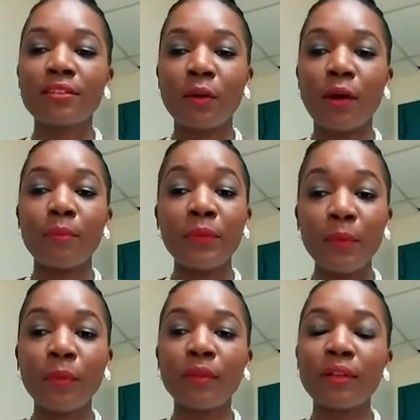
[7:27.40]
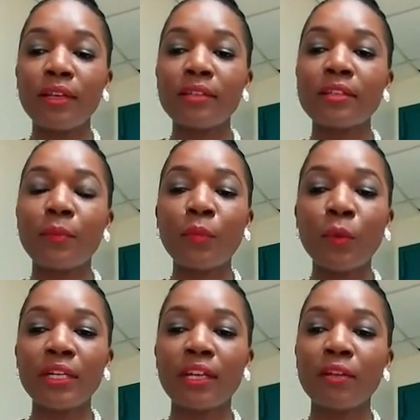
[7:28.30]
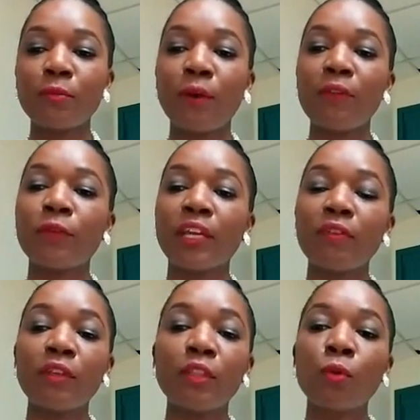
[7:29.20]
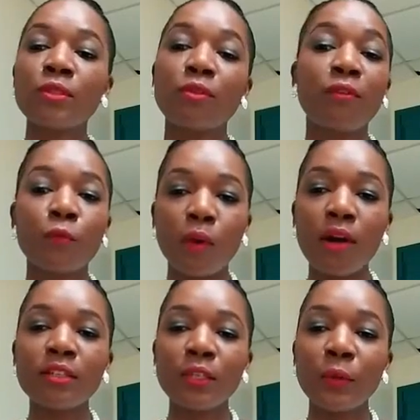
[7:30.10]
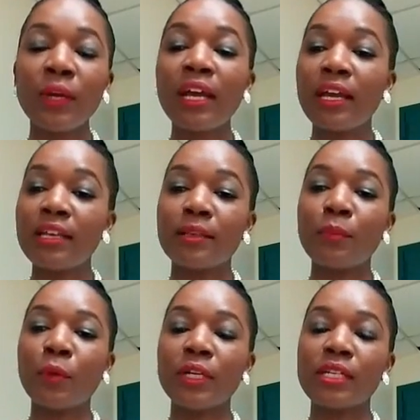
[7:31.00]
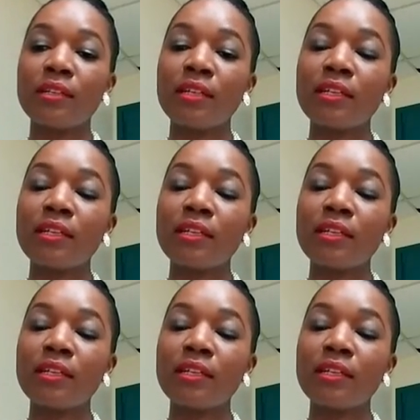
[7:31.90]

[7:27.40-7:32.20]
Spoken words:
some people is important, why forgiving those who have wronged you is important.